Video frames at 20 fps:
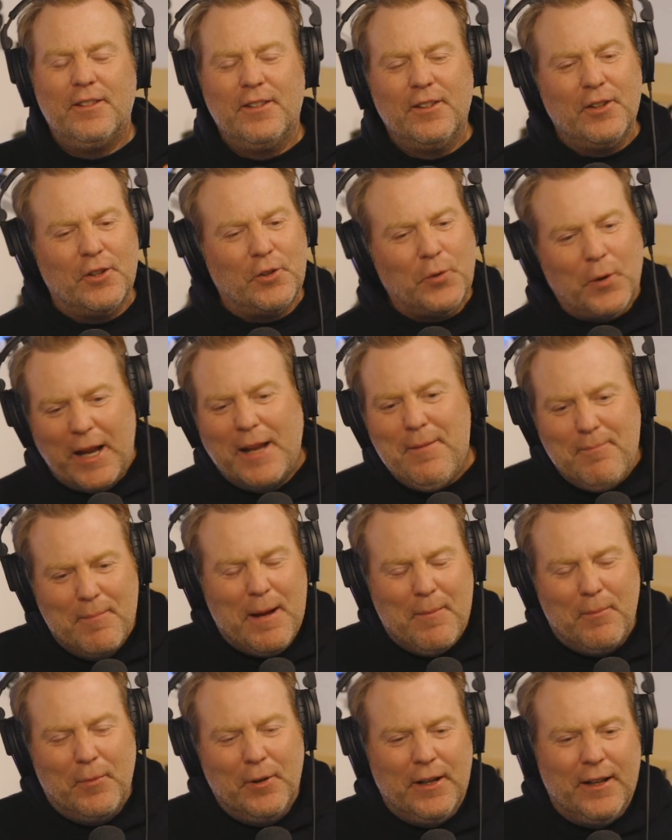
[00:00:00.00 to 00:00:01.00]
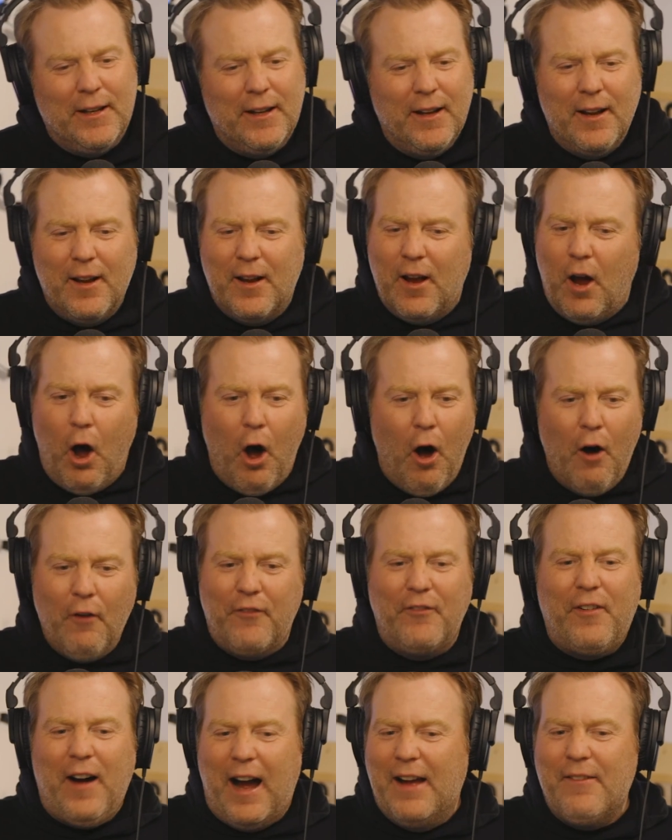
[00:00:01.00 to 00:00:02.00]
Great memory, all
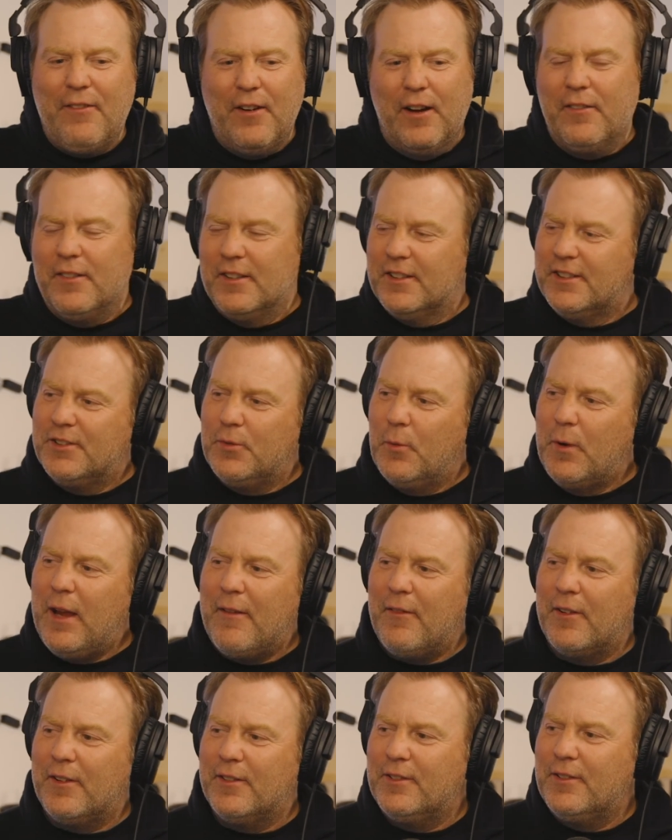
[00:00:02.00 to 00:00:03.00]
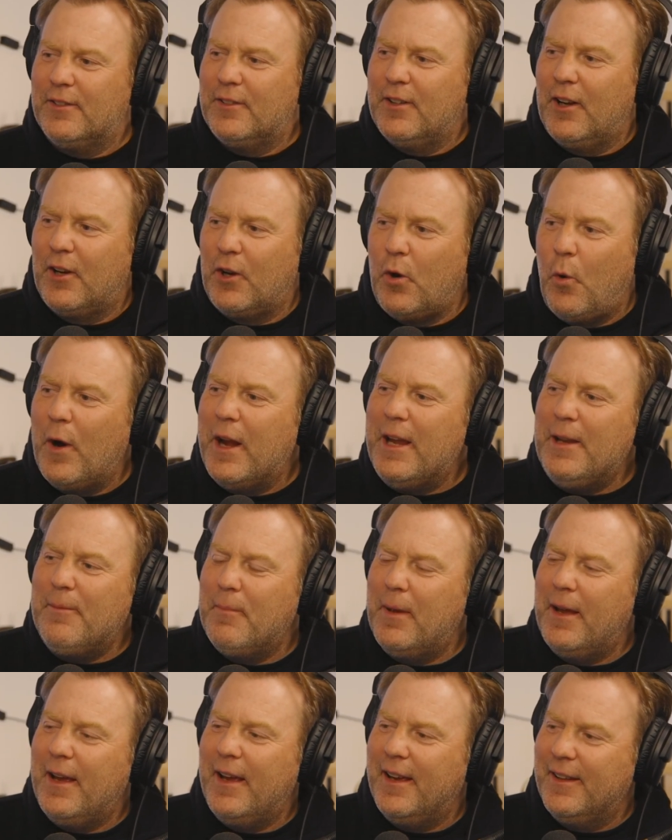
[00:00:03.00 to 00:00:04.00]
5 of us. We have a queen
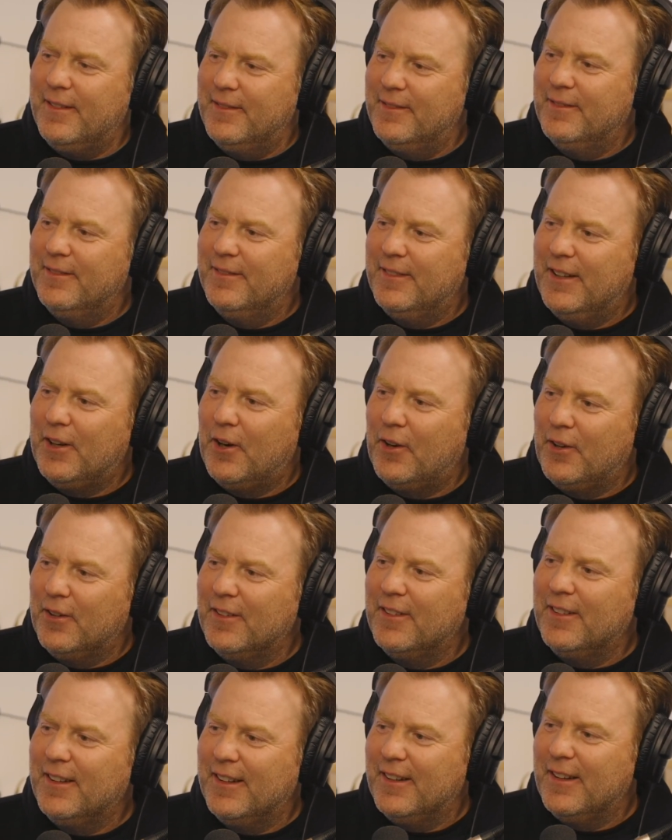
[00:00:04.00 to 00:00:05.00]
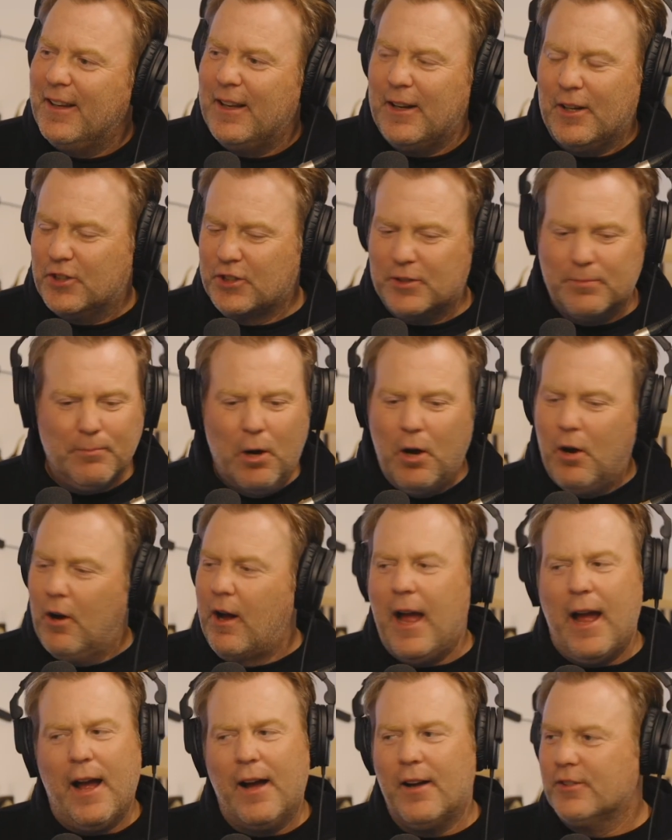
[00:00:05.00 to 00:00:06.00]
bed in our in a small
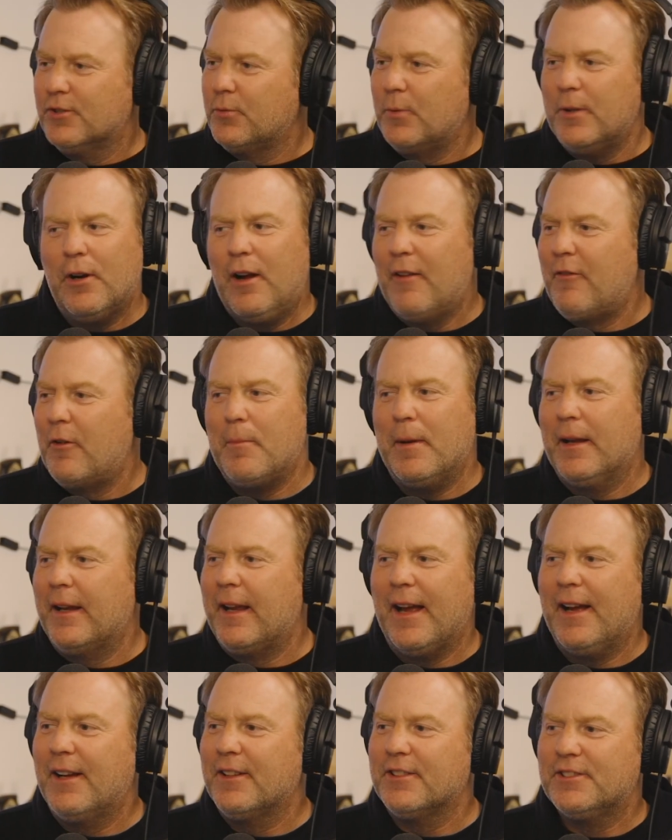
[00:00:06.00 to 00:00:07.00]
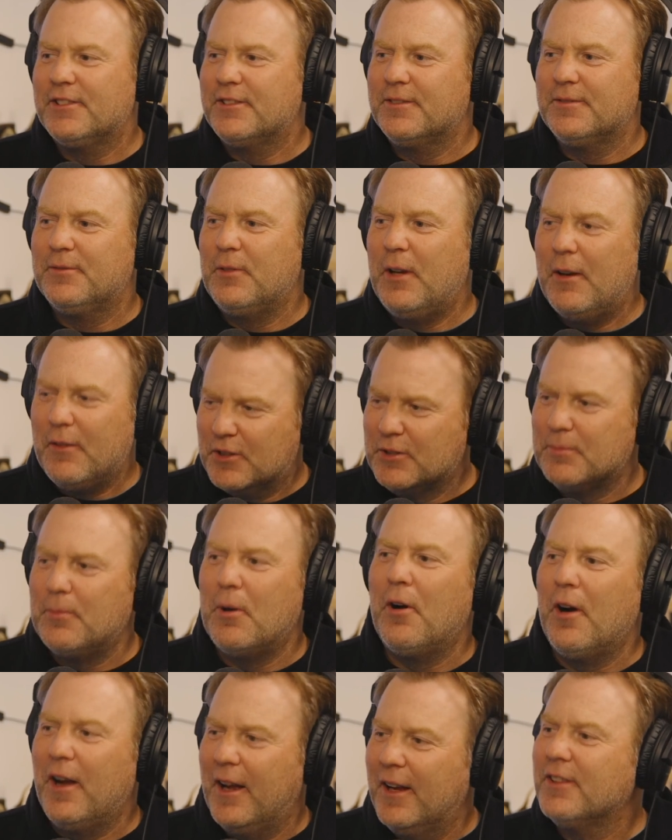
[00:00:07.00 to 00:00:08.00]
house. We don't have a big house. We have a
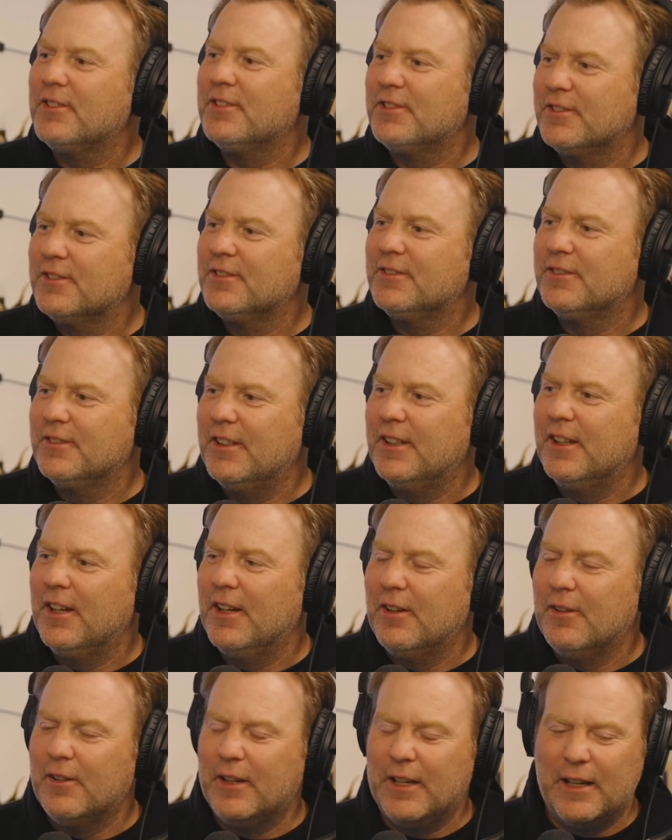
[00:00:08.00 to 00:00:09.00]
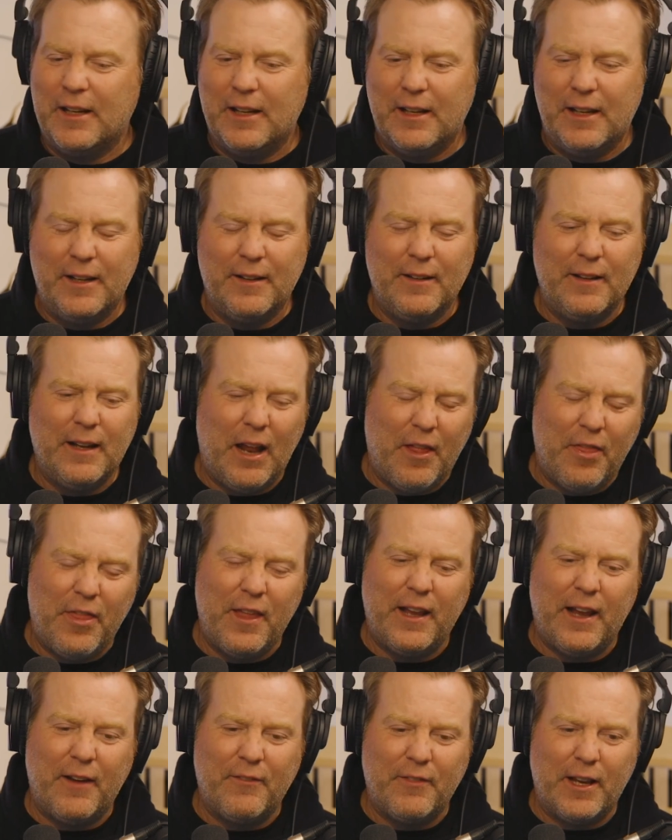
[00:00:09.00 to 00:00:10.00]
small house, you know. And I
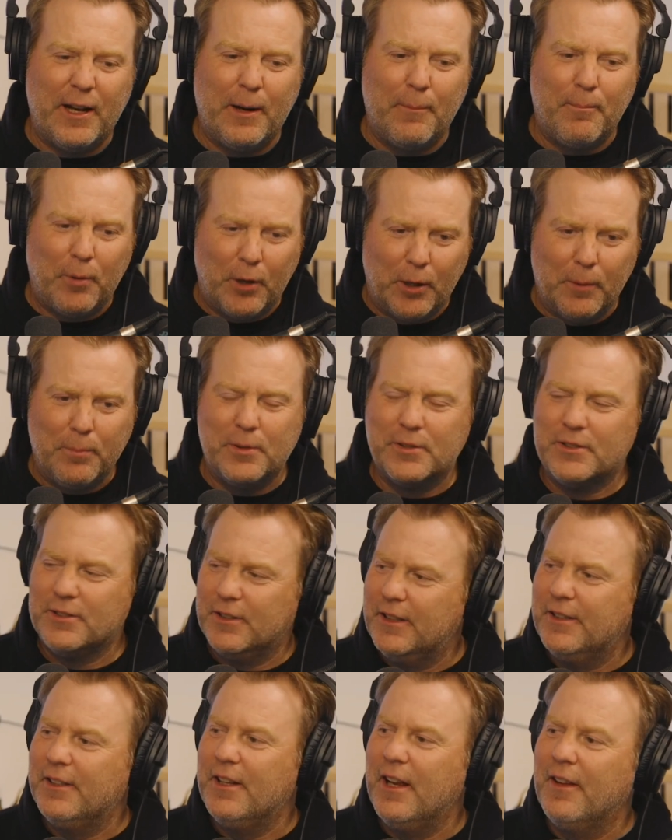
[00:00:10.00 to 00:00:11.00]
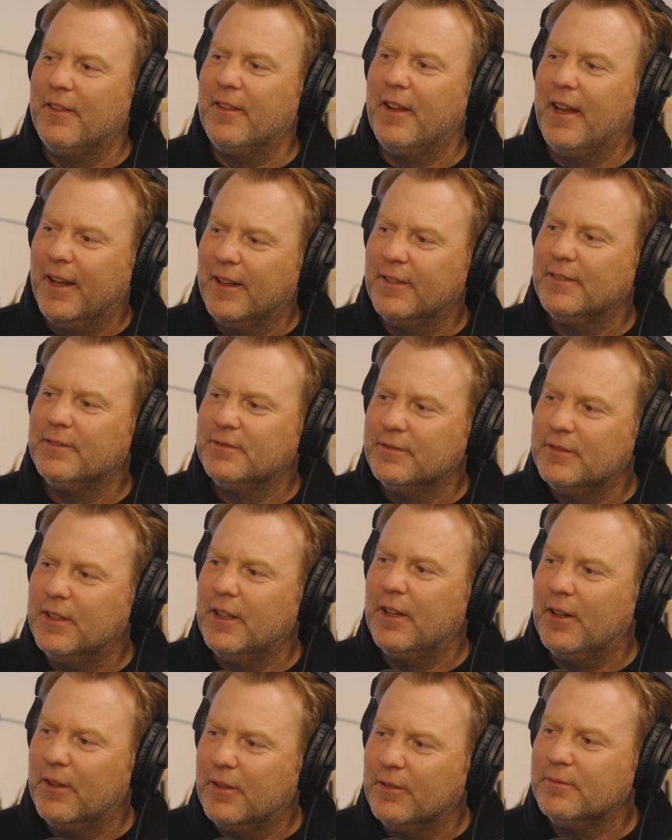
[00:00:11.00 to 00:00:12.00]
think I've kind of purposely done that, you
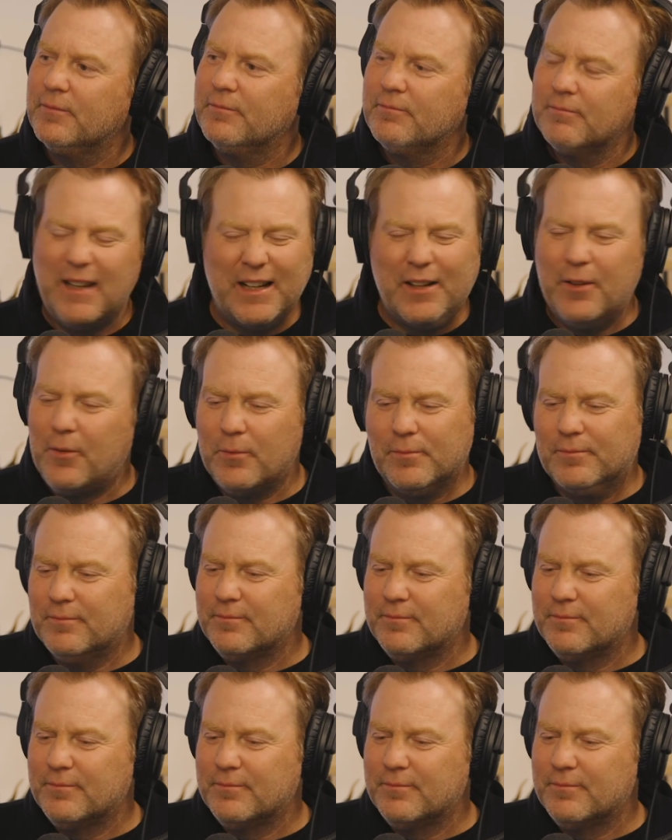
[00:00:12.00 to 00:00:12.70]
know. I don't.